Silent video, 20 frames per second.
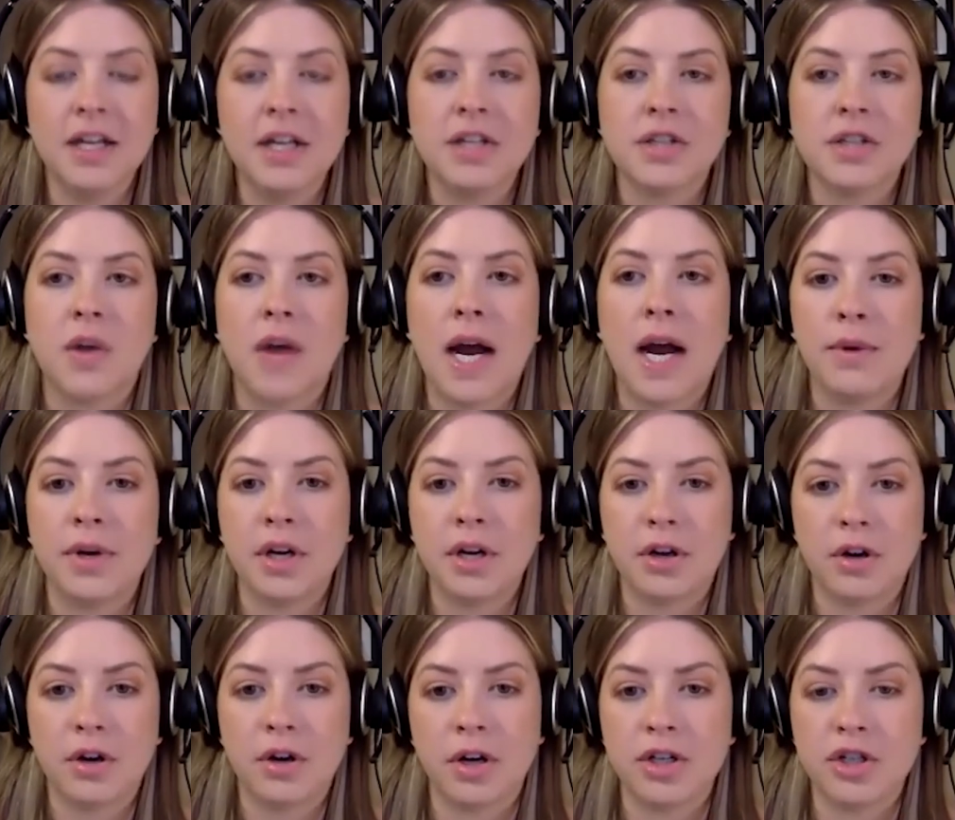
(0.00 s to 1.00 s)
So I would
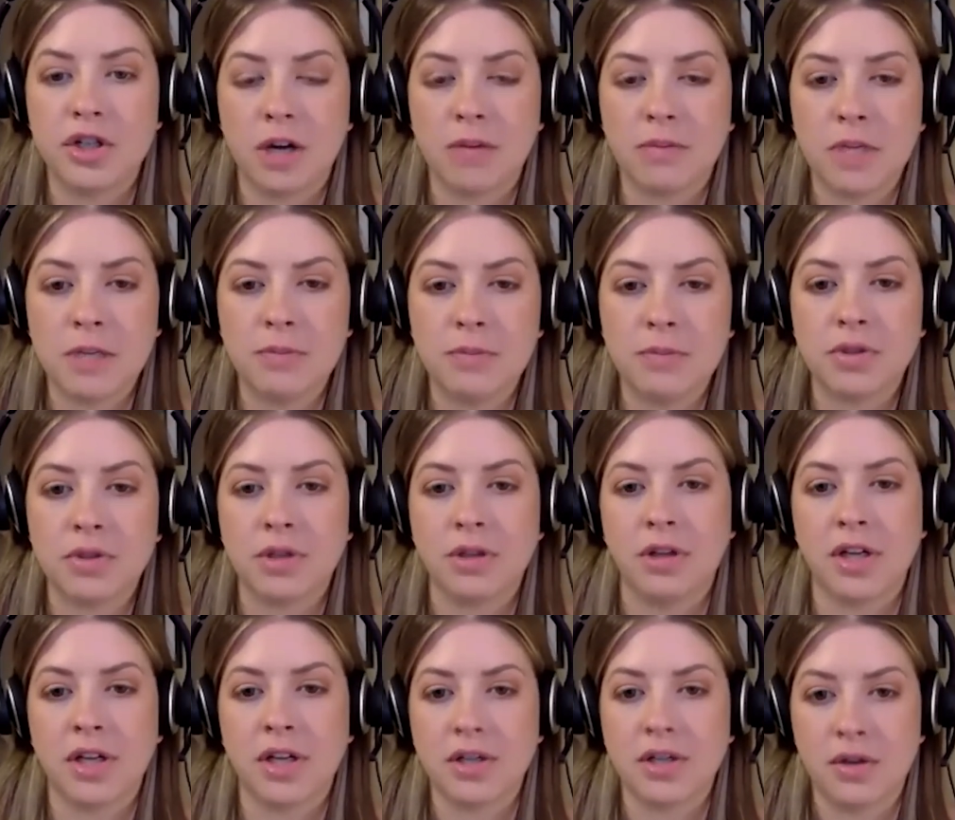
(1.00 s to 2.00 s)
encourage young people to
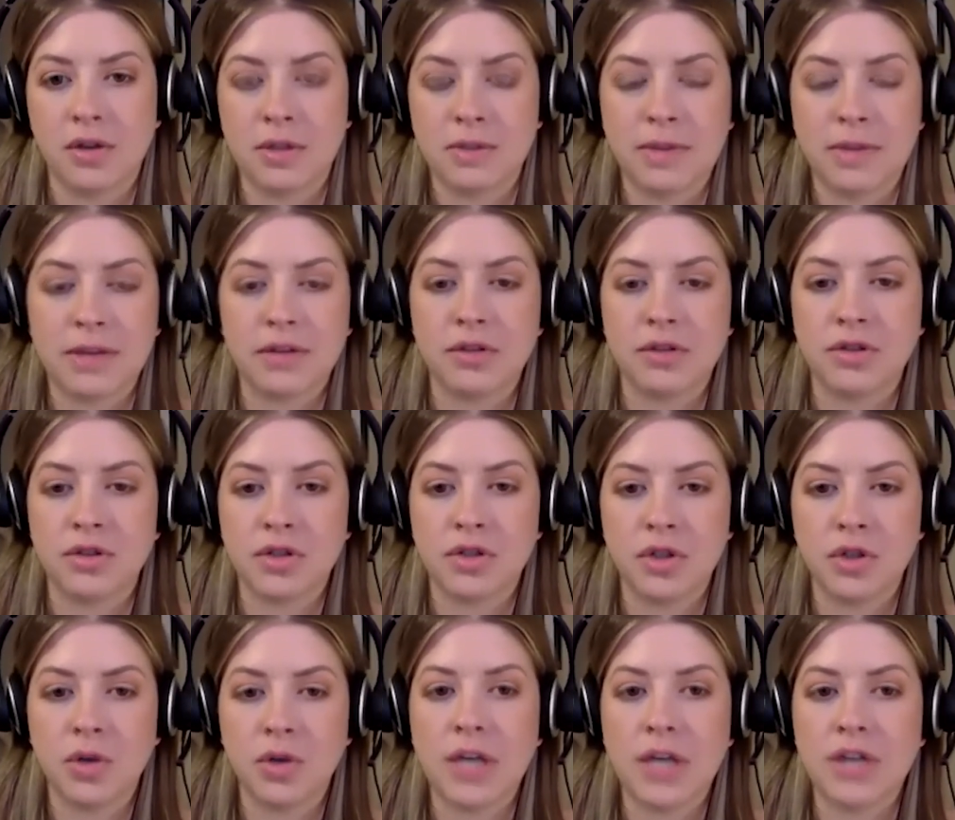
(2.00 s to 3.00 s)
look into those methods
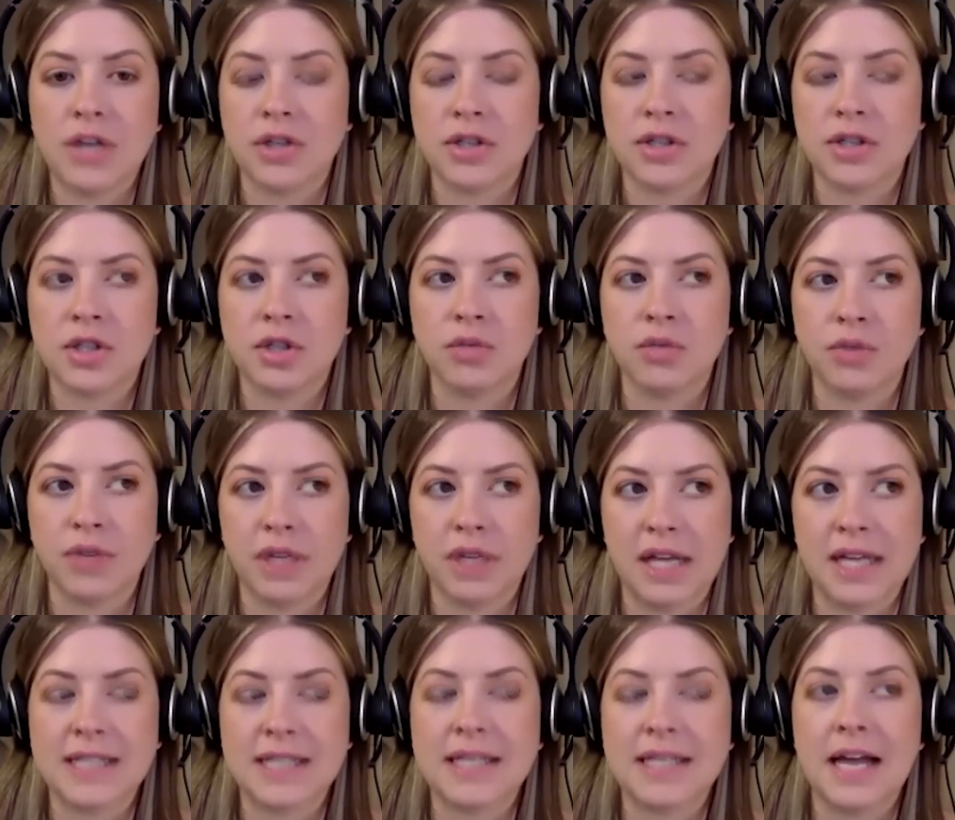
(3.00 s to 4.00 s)
too, and just to
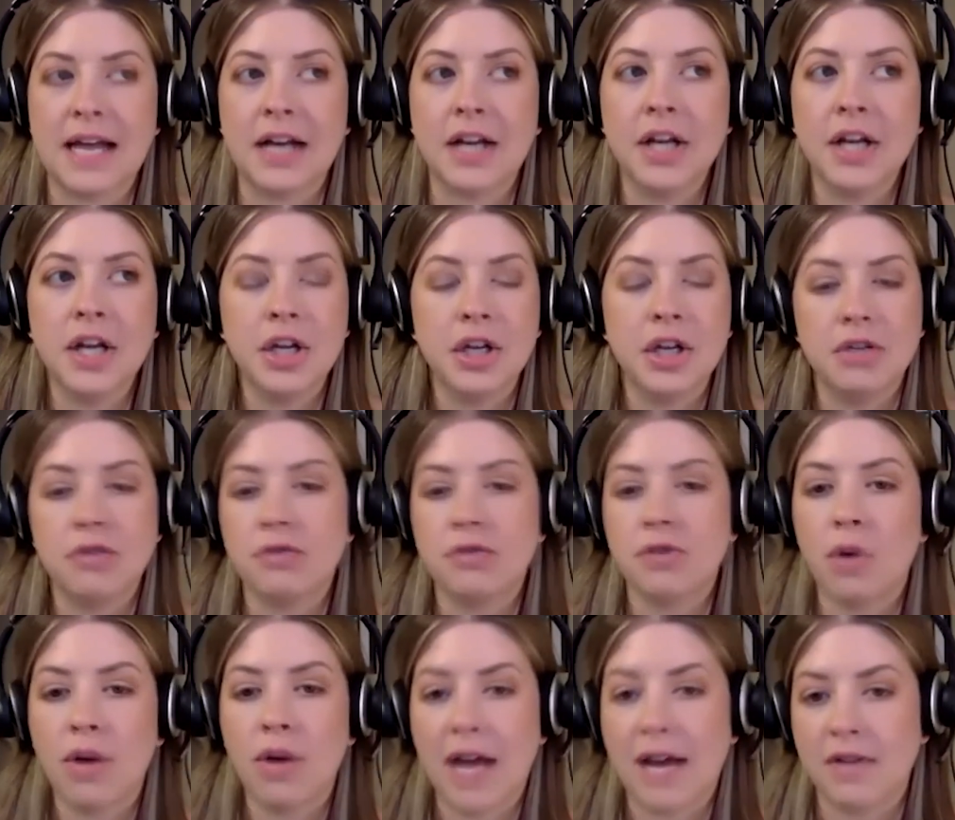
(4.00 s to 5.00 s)
realize that you
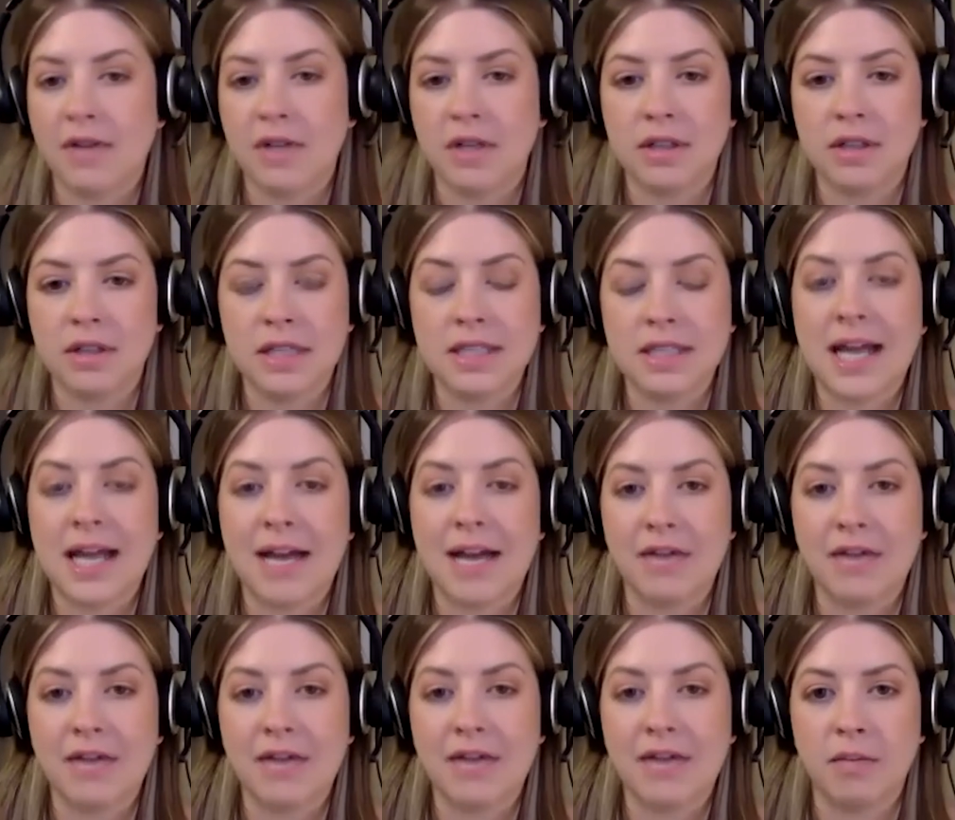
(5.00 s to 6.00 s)
don't have a, need to
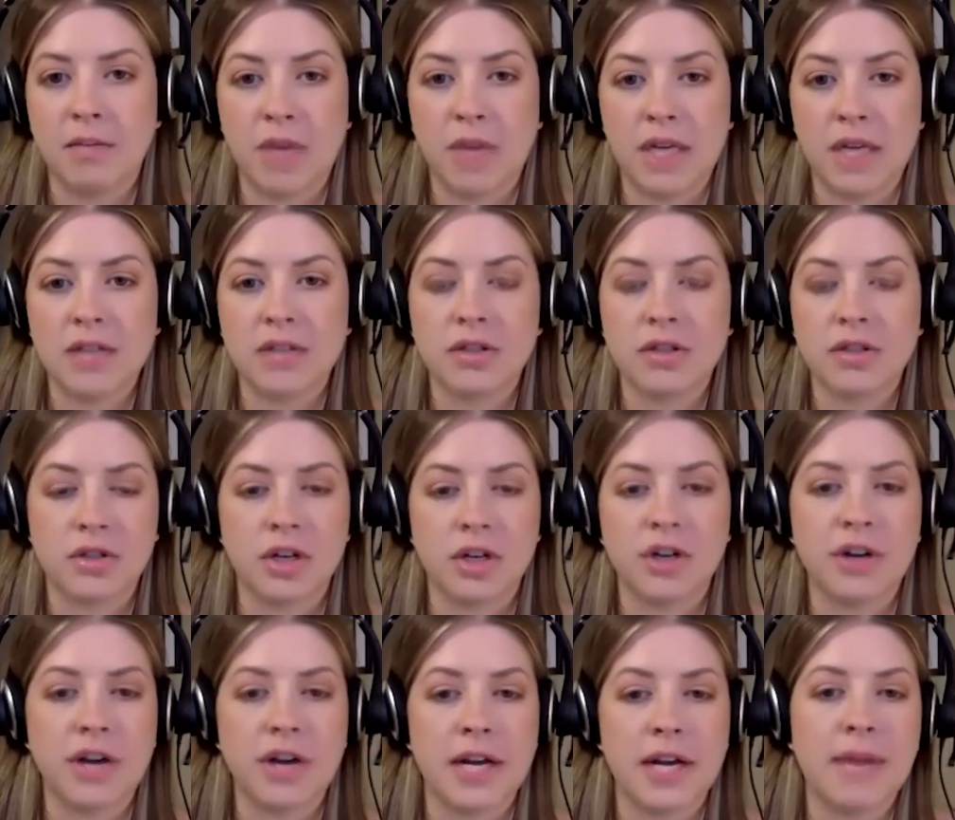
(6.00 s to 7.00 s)
have a ton of money to start
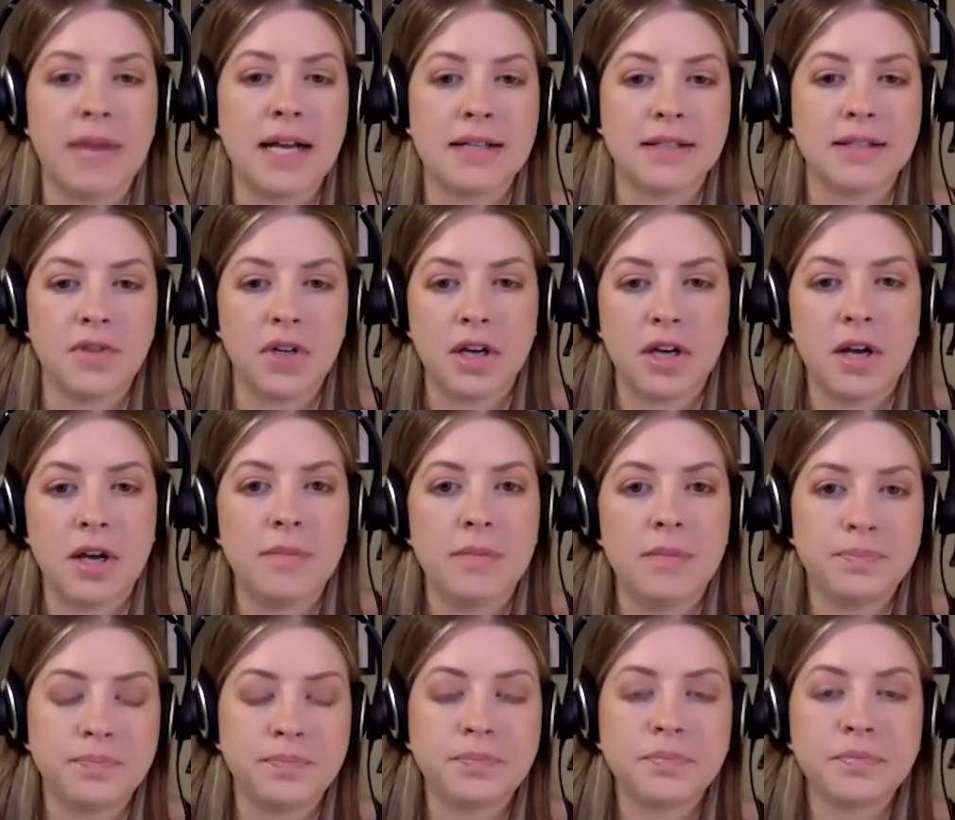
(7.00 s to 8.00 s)
creating passive
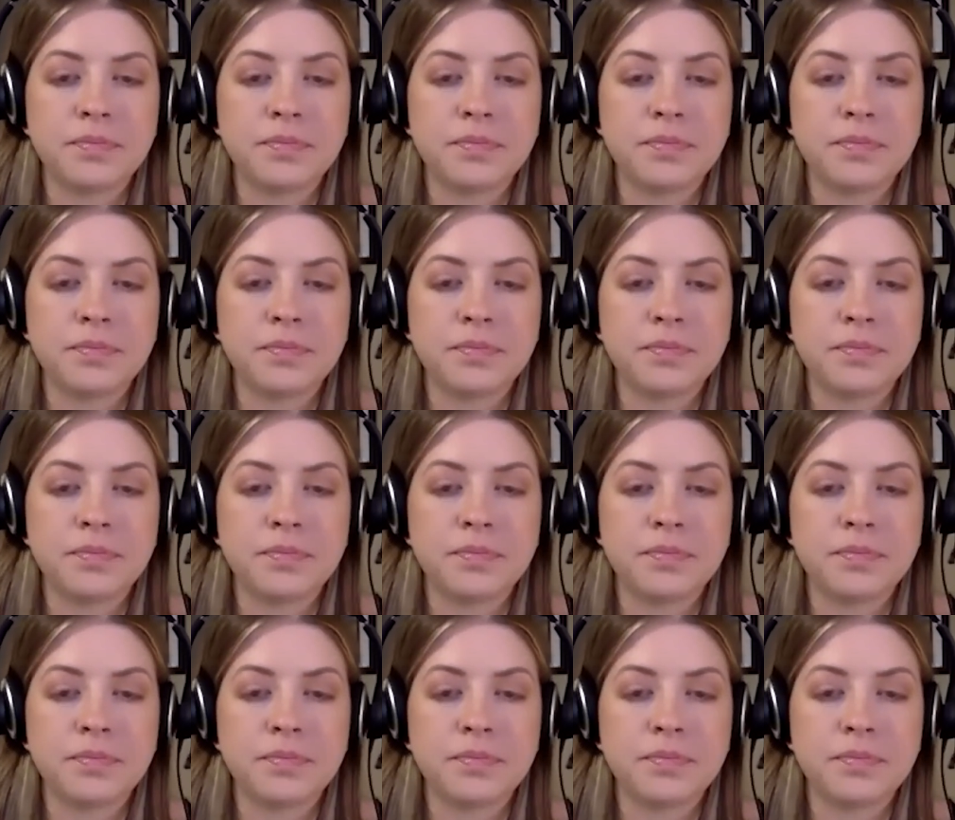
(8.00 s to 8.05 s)
income.